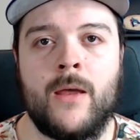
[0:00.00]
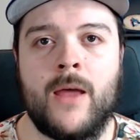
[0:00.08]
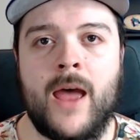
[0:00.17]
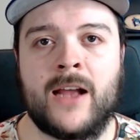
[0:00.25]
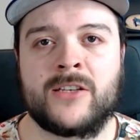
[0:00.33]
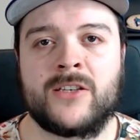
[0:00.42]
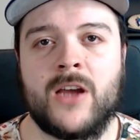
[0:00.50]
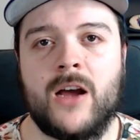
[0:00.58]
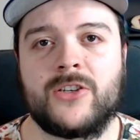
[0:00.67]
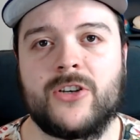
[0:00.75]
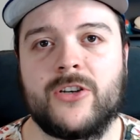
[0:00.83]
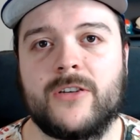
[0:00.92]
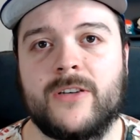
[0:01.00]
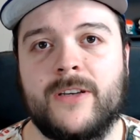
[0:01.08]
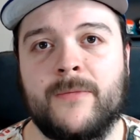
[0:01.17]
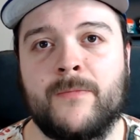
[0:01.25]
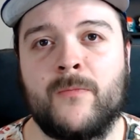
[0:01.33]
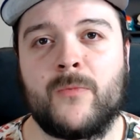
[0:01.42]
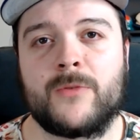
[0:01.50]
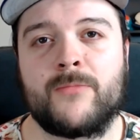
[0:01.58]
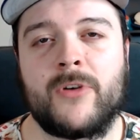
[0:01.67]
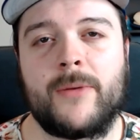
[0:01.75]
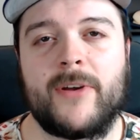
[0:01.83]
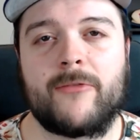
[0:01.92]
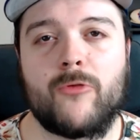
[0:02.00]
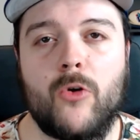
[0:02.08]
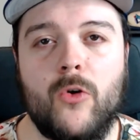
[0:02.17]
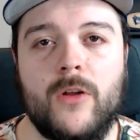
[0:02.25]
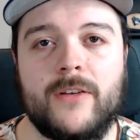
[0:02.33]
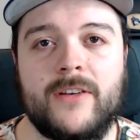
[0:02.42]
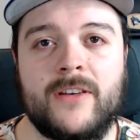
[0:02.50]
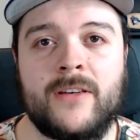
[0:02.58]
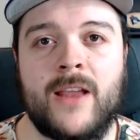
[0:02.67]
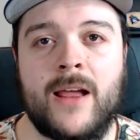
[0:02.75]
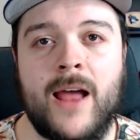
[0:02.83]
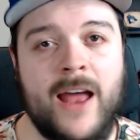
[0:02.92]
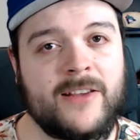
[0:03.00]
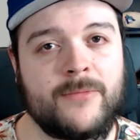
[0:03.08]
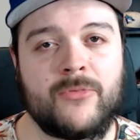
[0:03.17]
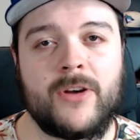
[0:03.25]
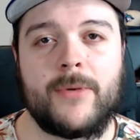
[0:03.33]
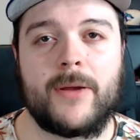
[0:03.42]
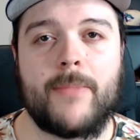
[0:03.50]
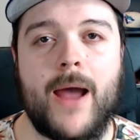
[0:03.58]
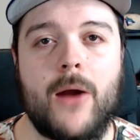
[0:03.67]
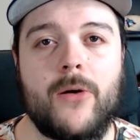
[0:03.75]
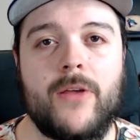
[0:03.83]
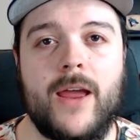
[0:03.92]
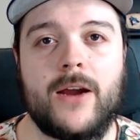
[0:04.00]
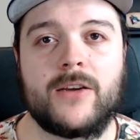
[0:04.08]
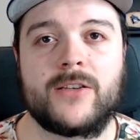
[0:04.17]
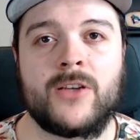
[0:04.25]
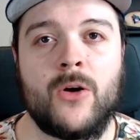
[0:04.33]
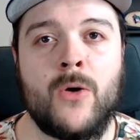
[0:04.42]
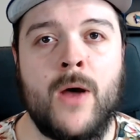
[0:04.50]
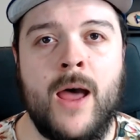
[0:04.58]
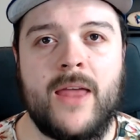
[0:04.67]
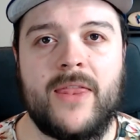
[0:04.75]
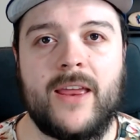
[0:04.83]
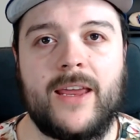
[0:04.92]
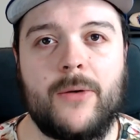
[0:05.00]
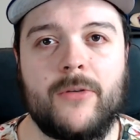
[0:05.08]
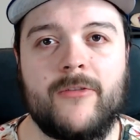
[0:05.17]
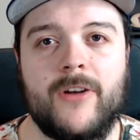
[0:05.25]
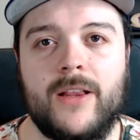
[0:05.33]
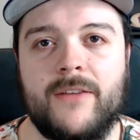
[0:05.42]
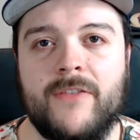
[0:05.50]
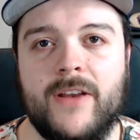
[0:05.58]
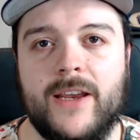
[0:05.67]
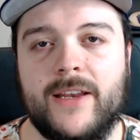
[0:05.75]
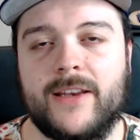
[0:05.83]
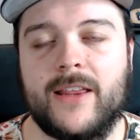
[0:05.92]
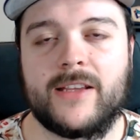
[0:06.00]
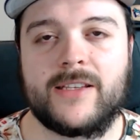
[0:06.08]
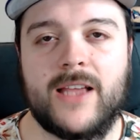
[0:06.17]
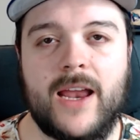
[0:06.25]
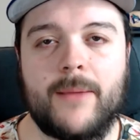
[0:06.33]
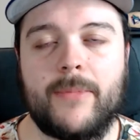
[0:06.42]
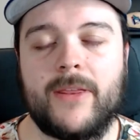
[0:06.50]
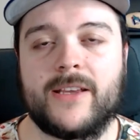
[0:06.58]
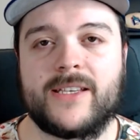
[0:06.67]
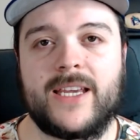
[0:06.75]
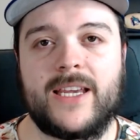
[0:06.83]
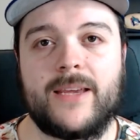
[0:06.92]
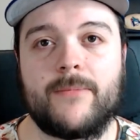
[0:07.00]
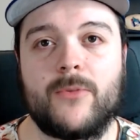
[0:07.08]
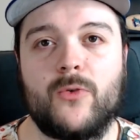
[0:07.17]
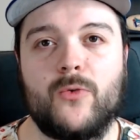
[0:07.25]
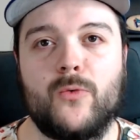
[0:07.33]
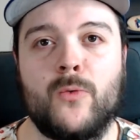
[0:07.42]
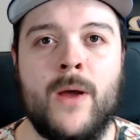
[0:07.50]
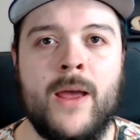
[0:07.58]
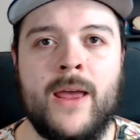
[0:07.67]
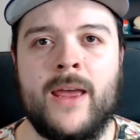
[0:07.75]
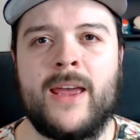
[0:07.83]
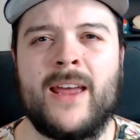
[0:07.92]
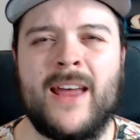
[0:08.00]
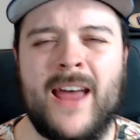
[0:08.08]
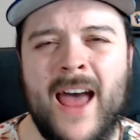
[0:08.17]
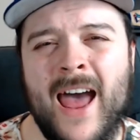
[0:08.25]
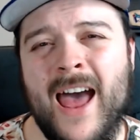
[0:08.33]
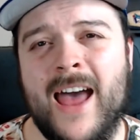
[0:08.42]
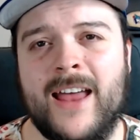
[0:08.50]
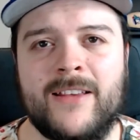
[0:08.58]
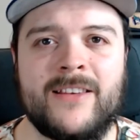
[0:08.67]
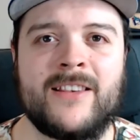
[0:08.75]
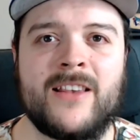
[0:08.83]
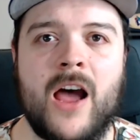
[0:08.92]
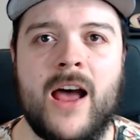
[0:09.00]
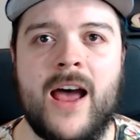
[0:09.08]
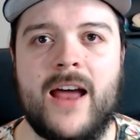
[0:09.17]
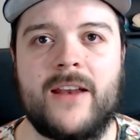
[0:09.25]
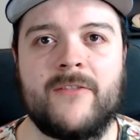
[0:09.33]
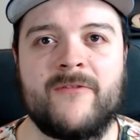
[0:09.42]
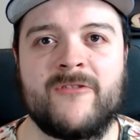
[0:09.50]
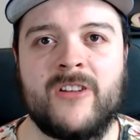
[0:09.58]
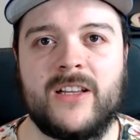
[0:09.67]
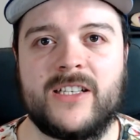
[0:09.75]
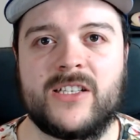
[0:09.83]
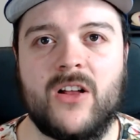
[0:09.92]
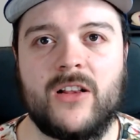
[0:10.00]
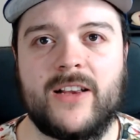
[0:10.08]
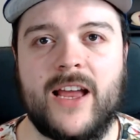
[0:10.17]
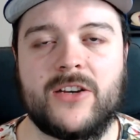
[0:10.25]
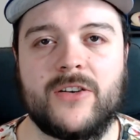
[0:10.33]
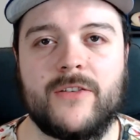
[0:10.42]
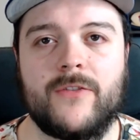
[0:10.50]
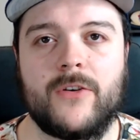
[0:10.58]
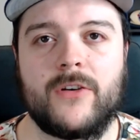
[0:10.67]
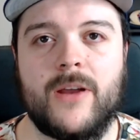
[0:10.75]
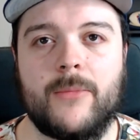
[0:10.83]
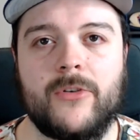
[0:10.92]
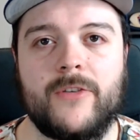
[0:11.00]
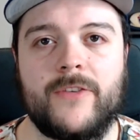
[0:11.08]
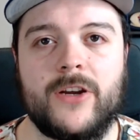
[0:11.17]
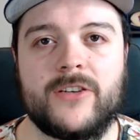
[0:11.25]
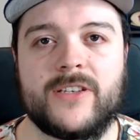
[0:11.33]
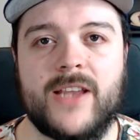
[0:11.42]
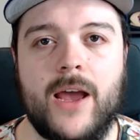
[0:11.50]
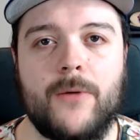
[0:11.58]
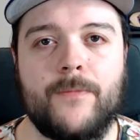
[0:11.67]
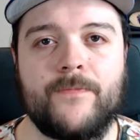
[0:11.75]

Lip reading: Ex-Dodger, he was pretty big role and had some pretty big power there, so I think he would really fit into this lineup and this team, who has not had a really solid catcher for a number of years now.